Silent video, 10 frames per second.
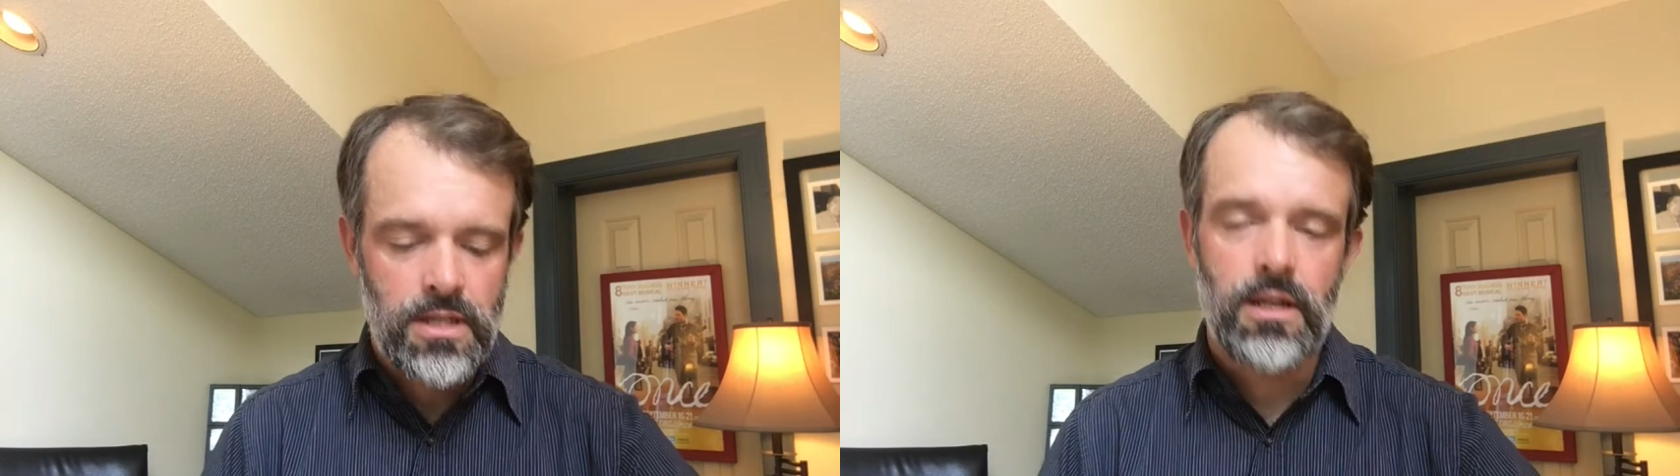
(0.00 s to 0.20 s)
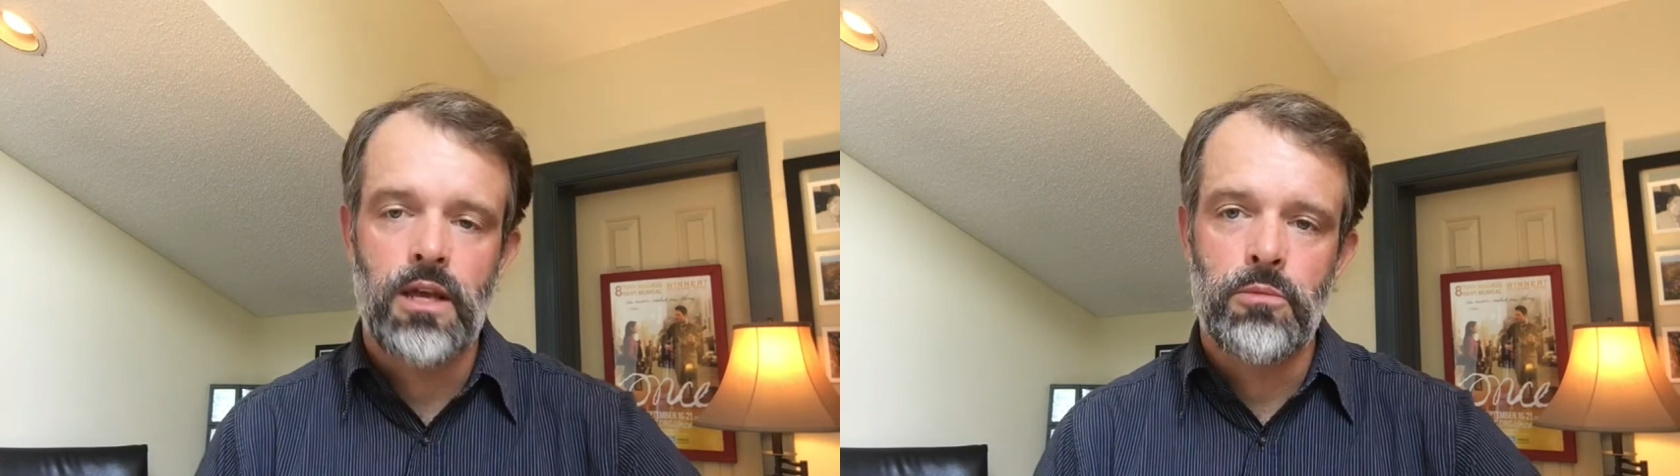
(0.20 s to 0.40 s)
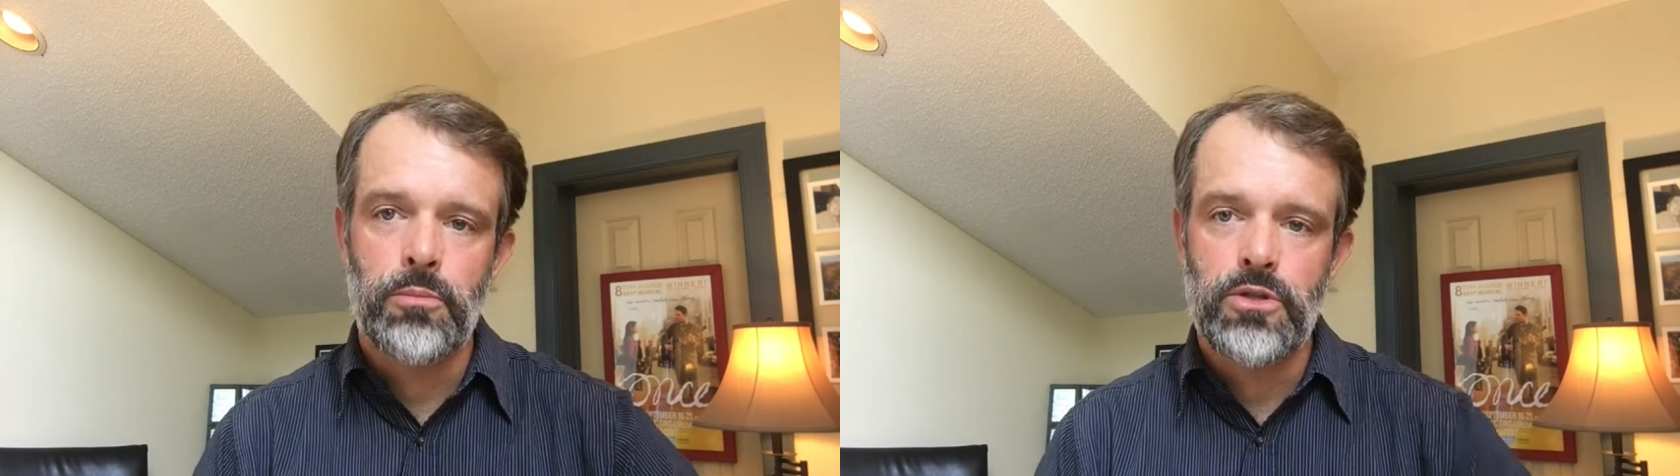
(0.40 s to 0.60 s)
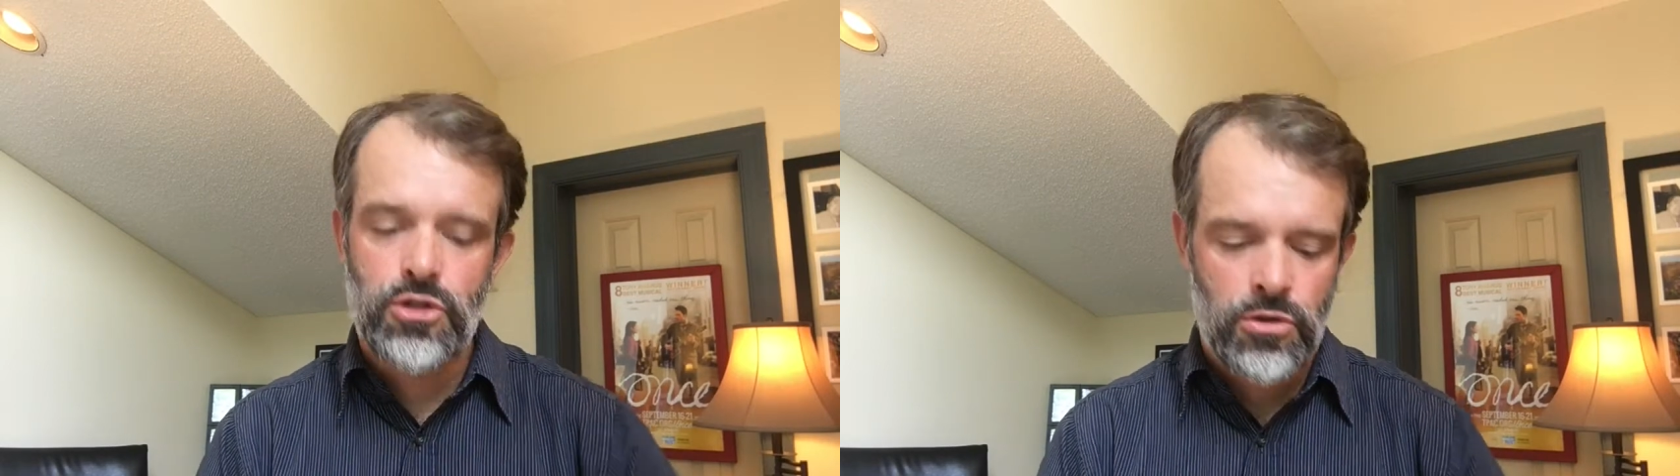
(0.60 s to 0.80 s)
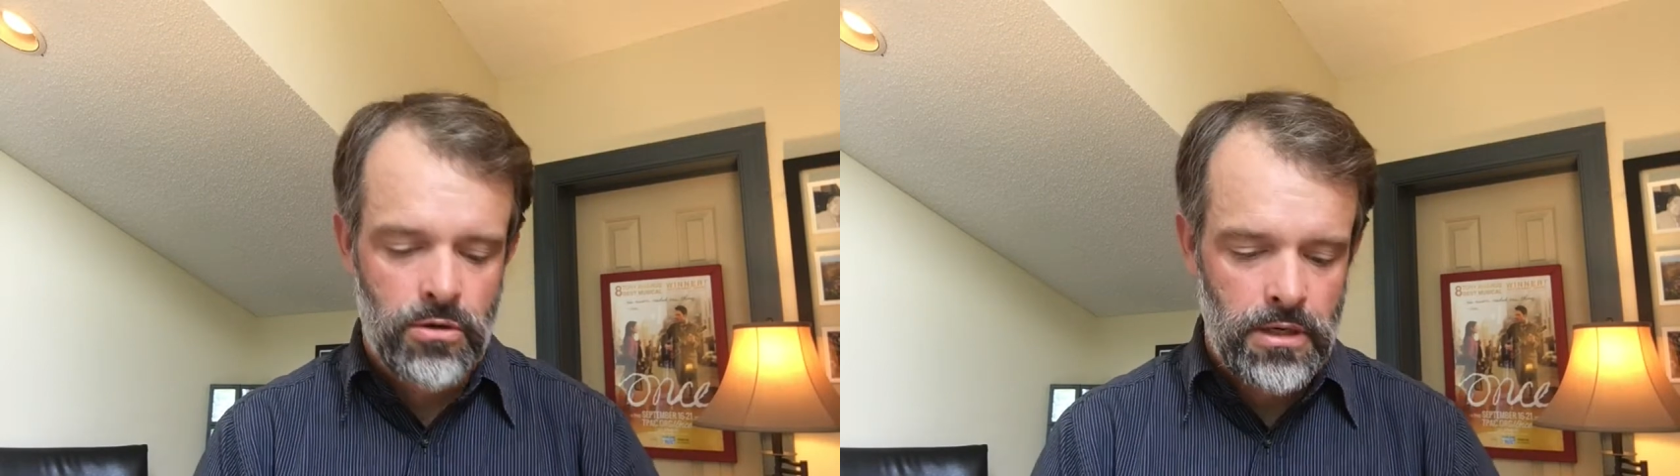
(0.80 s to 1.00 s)
in him a
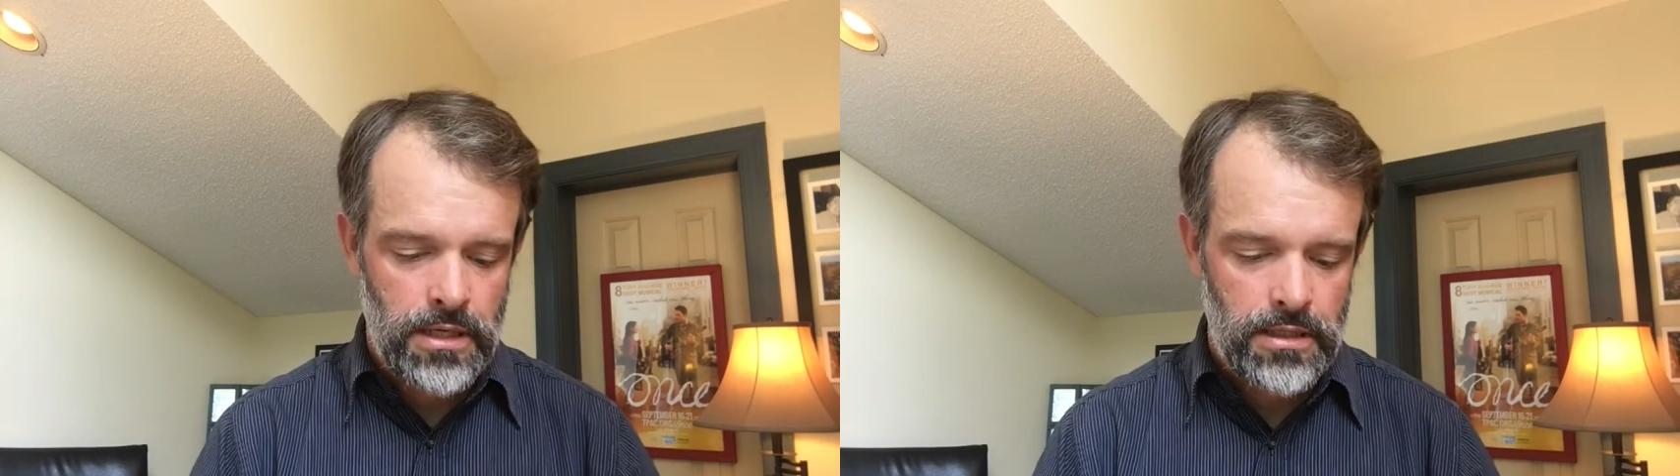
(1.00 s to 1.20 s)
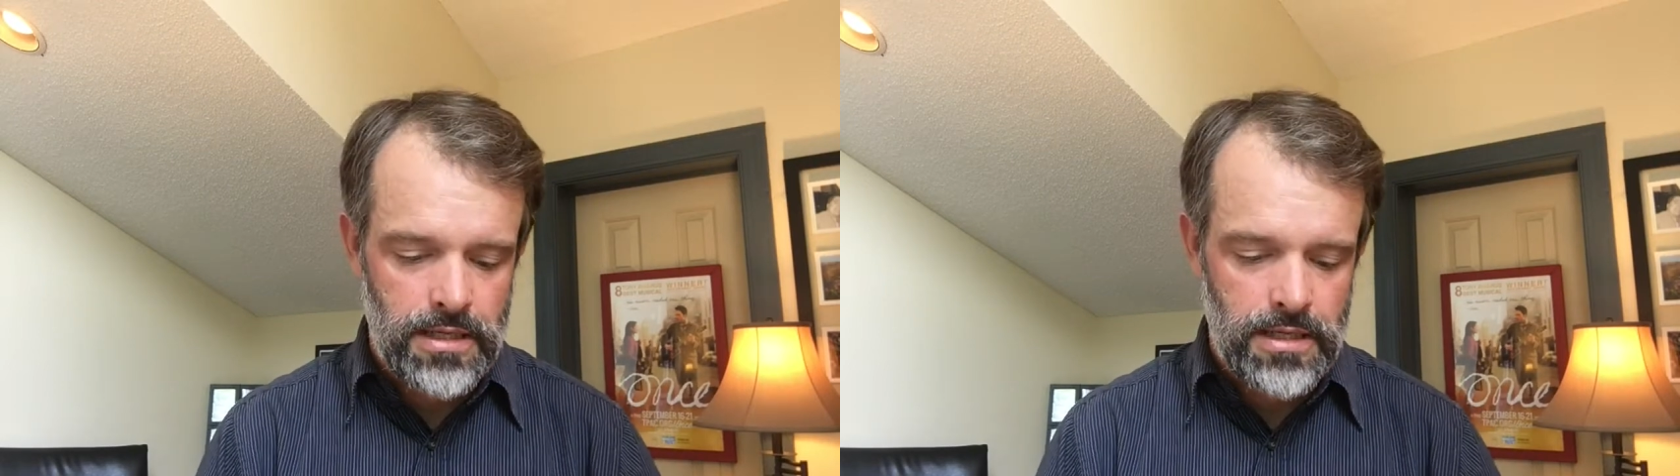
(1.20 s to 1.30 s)
maturity